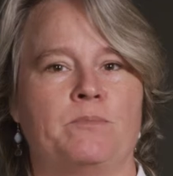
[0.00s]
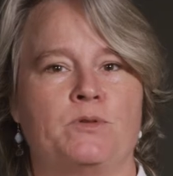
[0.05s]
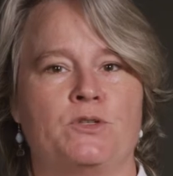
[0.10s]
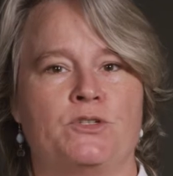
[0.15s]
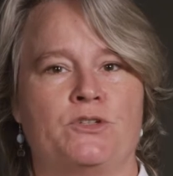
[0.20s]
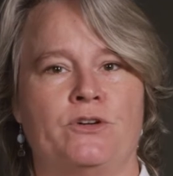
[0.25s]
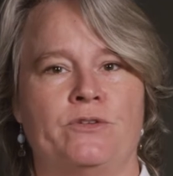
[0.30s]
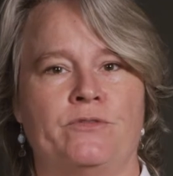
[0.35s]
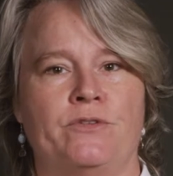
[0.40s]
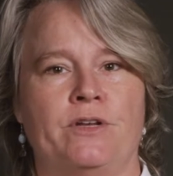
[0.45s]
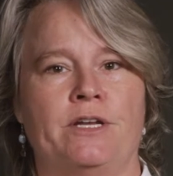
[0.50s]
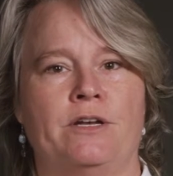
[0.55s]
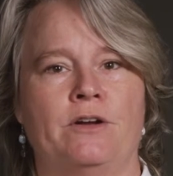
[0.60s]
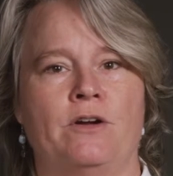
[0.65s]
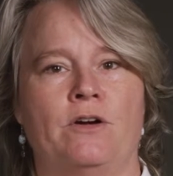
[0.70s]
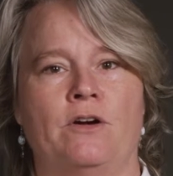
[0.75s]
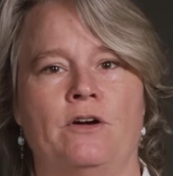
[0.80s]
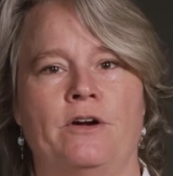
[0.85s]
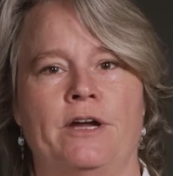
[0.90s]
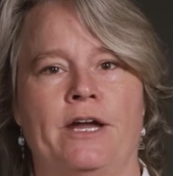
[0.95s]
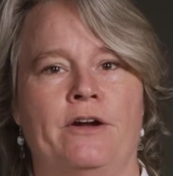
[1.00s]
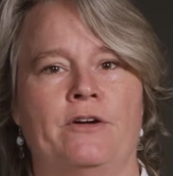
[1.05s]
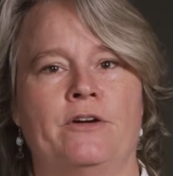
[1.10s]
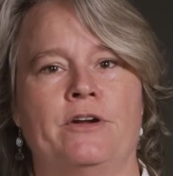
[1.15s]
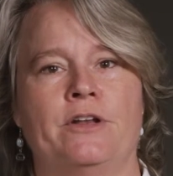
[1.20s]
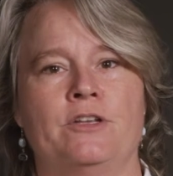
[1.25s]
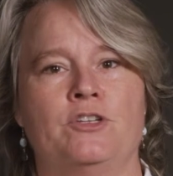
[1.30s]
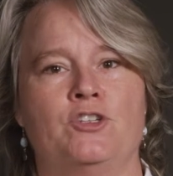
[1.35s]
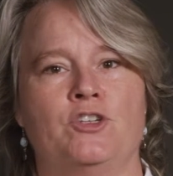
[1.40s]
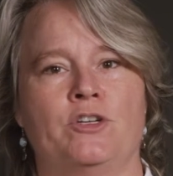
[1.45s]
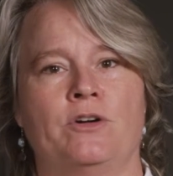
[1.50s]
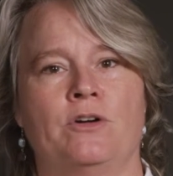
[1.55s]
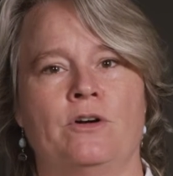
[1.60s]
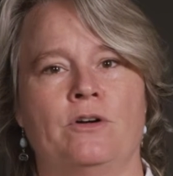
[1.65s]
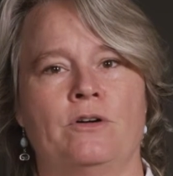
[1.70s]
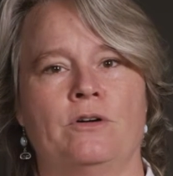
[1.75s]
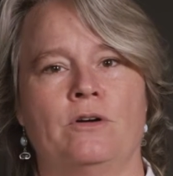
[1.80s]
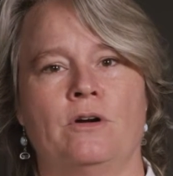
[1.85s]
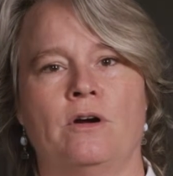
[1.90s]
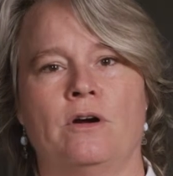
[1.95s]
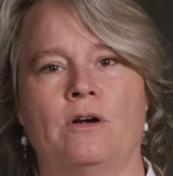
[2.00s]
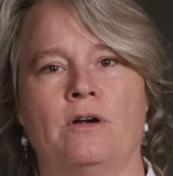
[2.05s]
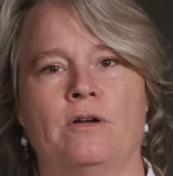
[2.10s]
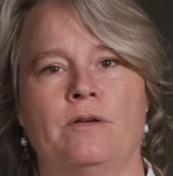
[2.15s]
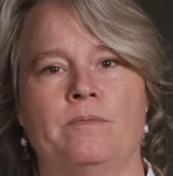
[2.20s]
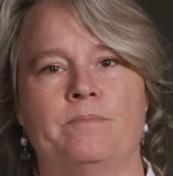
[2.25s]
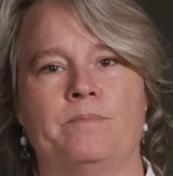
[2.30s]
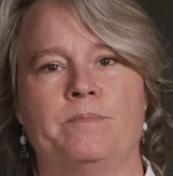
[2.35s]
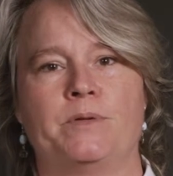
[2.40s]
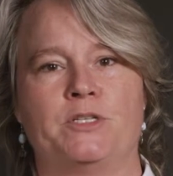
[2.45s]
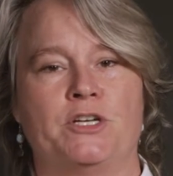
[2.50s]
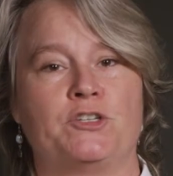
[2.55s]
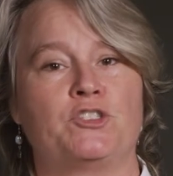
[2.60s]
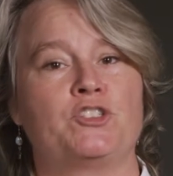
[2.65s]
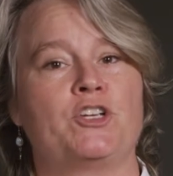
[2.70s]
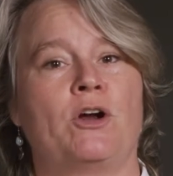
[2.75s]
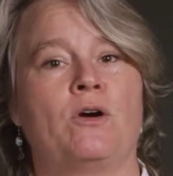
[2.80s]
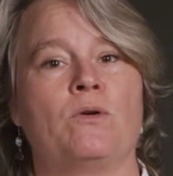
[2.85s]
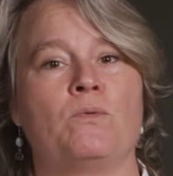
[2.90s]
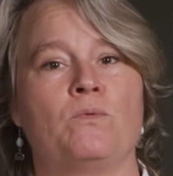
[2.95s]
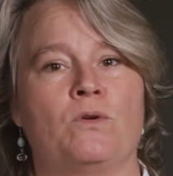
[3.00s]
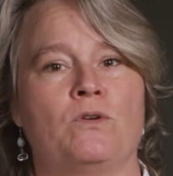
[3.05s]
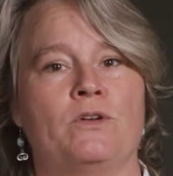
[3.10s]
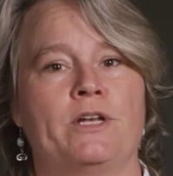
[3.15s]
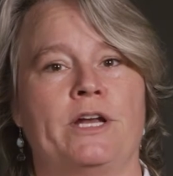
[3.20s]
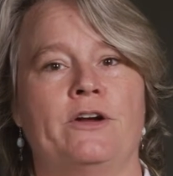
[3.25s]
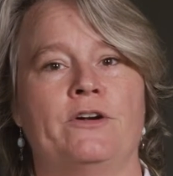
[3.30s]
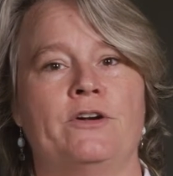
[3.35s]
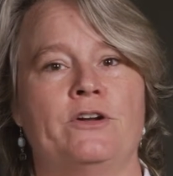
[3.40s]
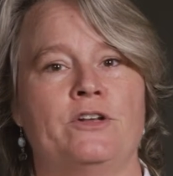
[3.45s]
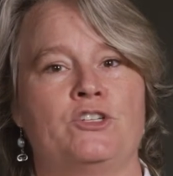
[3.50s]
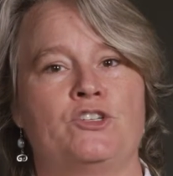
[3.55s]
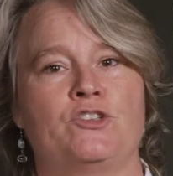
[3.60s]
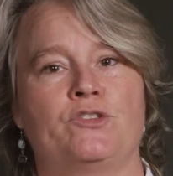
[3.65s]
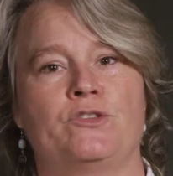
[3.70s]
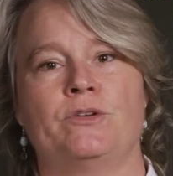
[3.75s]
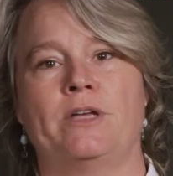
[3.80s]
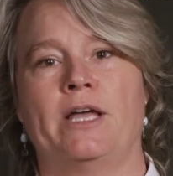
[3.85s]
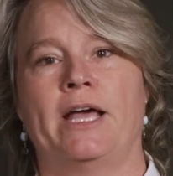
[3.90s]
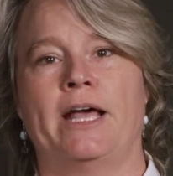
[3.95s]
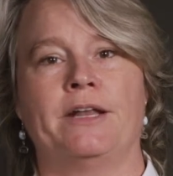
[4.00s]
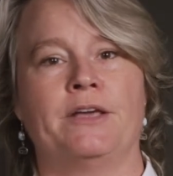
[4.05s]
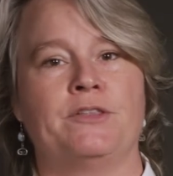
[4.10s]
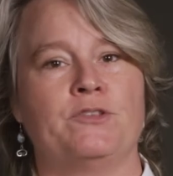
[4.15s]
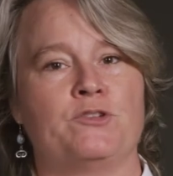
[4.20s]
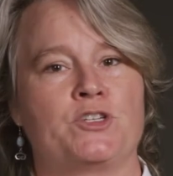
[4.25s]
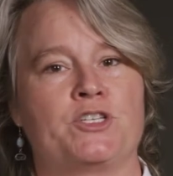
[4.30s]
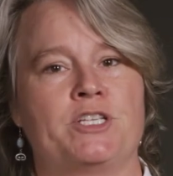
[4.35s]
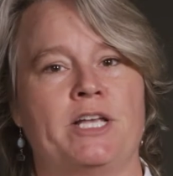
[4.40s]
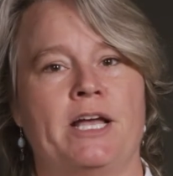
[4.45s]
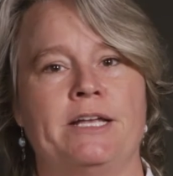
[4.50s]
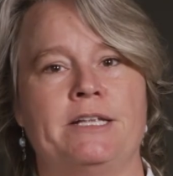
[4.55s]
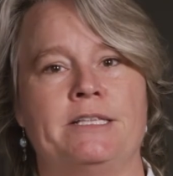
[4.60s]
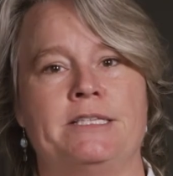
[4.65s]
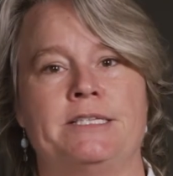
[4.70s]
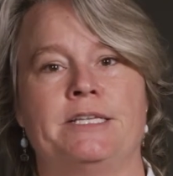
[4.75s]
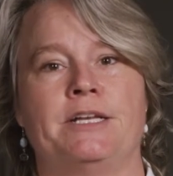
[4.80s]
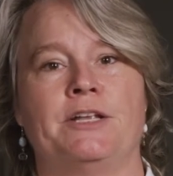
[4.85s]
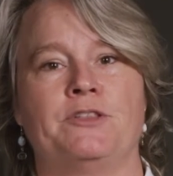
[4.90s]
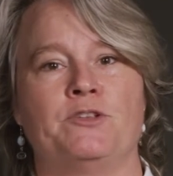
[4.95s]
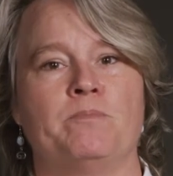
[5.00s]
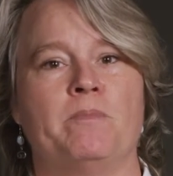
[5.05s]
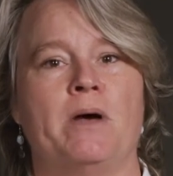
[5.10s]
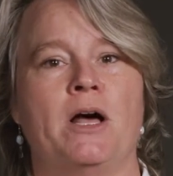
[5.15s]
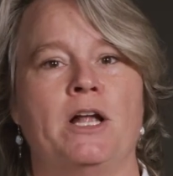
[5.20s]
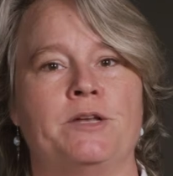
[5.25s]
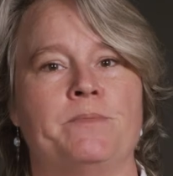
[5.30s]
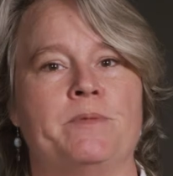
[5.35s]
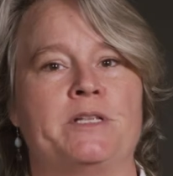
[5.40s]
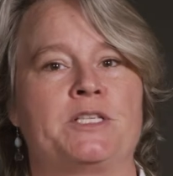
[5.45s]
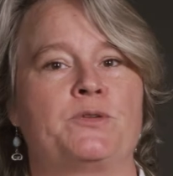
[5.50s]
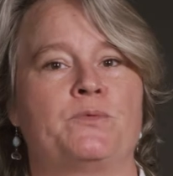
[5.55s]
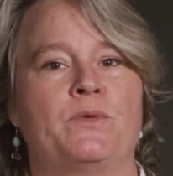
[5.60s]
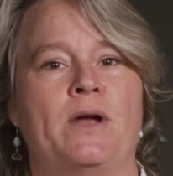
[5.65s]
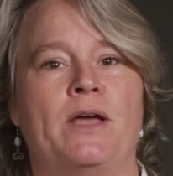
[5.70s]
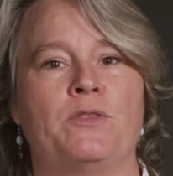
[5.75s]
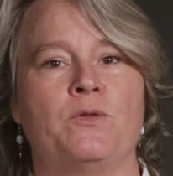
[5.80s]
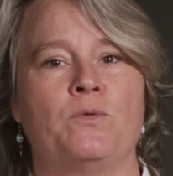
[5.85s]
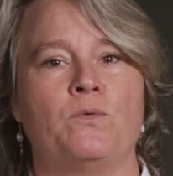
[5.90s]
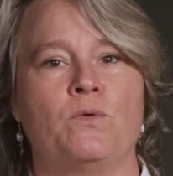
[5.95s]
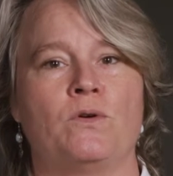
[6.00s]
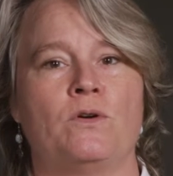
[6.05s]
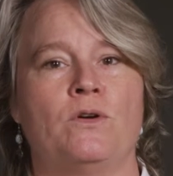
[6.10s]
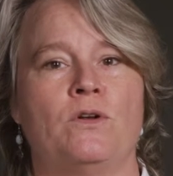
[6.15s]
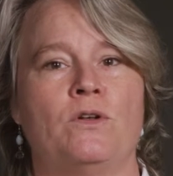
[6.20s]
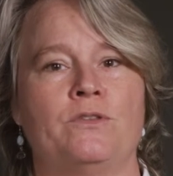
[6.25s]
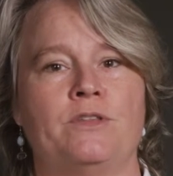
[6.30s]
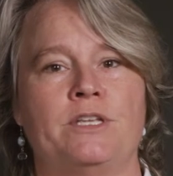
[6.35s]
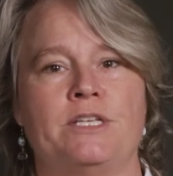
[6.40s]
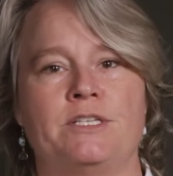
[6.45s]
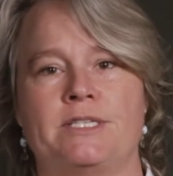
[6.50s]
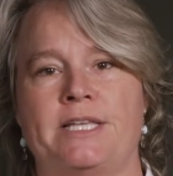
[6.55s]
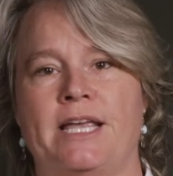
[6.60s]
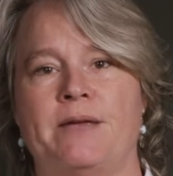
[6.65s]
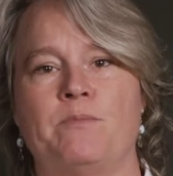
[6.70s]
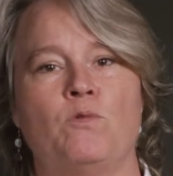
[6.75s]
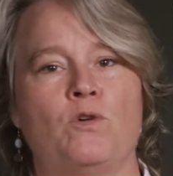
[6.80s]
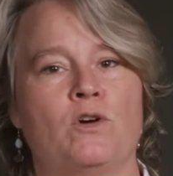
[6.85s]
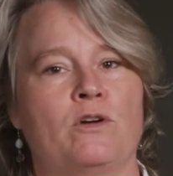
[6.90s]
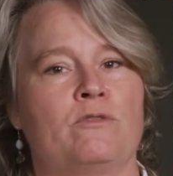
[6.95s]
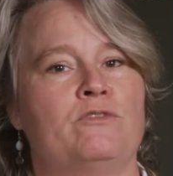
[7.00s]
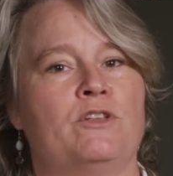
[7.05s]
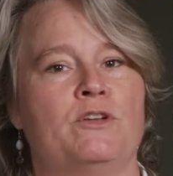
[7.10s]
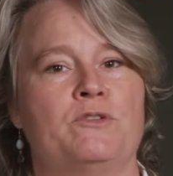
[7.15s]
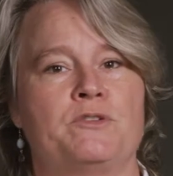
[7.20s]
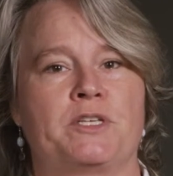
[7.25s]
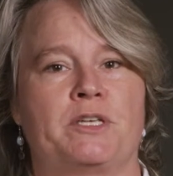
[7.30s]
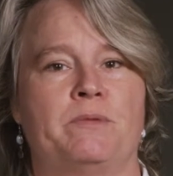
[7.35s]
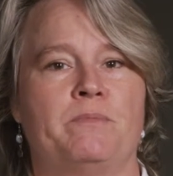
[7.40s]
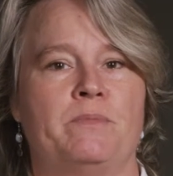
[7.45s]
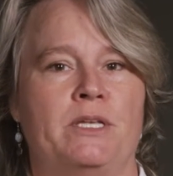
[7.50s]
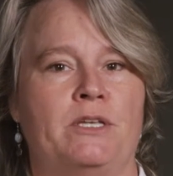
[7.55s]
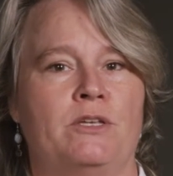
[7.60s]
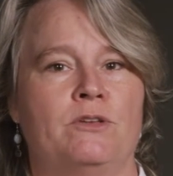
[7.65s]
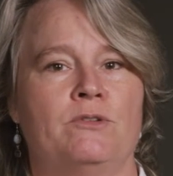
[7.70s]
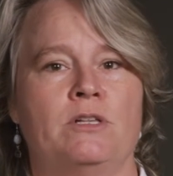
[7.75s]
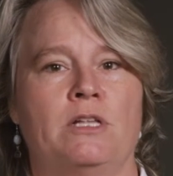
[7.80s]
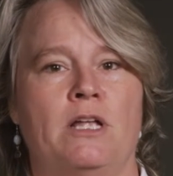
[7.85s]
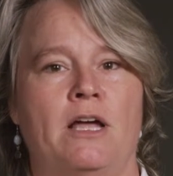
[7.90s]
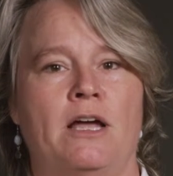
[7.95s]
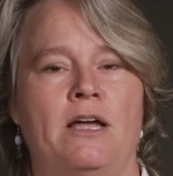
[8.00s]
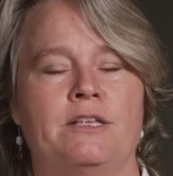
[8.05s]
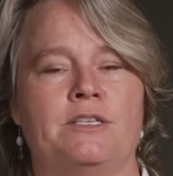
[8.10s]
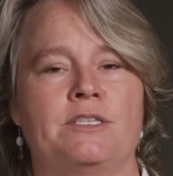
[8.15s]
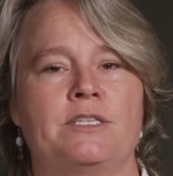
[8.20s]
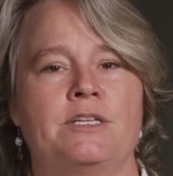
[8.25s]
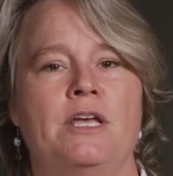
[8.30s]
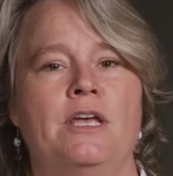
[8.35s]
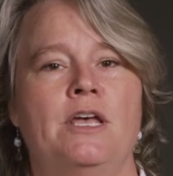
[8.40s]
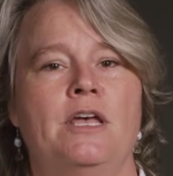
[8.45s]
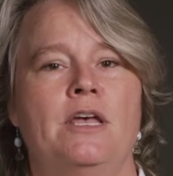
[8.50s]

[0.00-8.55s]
preserving our heritage and our potentially our world heritage at other sites and other monuments around the world, these same workflows can be utilized,